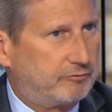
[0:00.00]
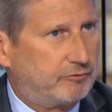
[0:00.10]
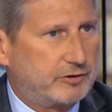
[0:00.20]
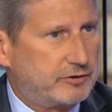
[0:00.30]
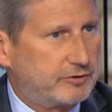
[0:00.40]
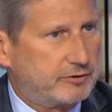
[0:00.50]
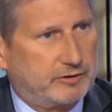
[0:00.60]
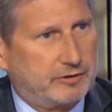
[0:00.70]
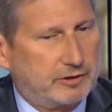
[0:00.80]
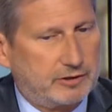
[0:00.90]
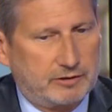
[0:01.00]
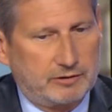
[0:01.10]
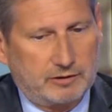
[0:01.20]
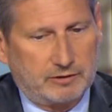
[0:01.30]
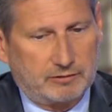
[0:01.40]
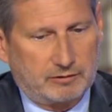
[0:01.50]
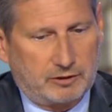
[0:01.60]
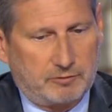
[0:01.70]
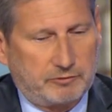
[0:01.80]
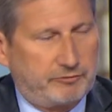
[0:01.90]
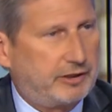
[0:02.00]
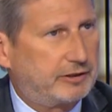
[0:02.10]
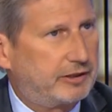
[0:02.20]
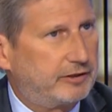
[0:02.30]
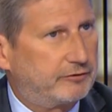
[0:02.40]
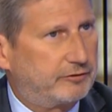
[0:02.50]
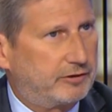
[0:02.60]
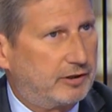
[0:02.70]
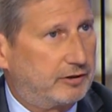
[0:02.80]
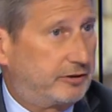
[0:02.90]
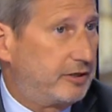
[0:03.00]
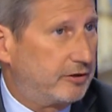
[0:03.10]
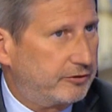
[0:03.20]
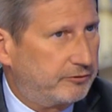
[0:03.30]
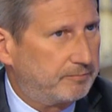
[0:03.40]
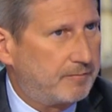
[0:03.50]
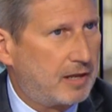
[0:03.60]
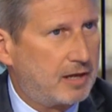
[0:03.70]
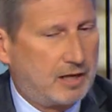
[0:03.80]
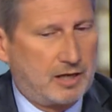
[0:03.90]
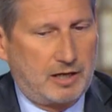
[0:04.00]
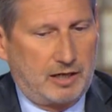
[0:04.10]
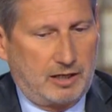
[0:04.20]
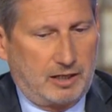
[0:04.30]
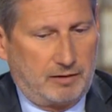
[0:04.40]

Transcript: For instance, in the, in the common fight against uh, terrorism, uh,